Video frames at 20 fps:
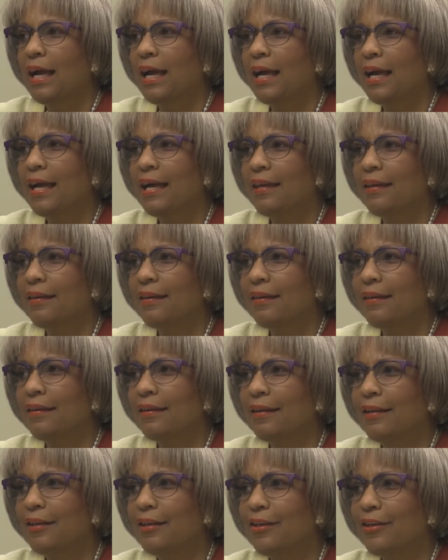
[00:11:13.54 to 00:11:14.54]
And
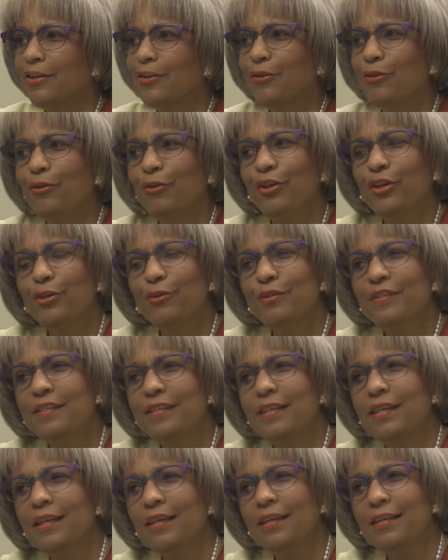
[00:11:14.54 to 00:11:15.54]
you
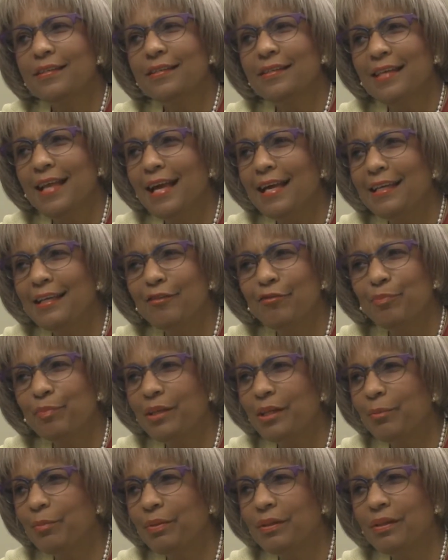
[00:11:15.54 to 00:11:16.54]
see a side of
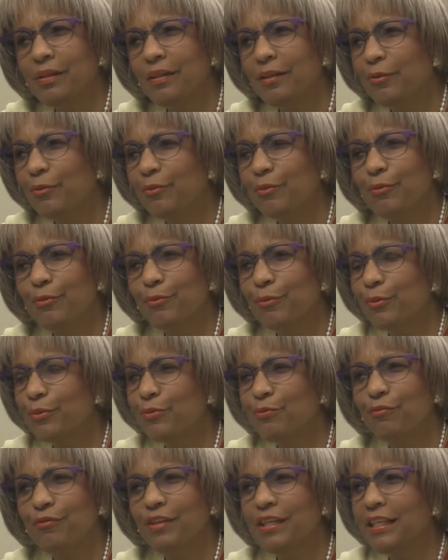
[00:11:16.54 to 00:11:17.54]
people that
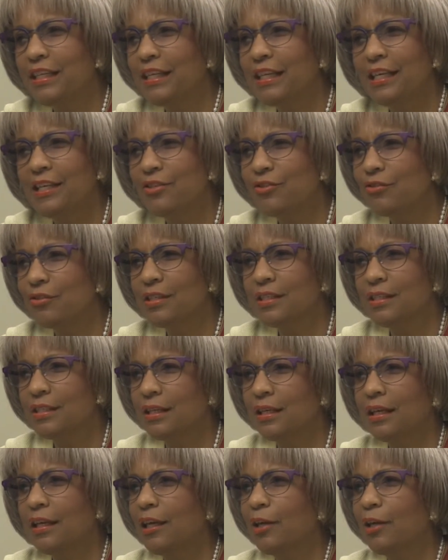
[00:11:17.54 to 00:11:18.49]
was really interesting.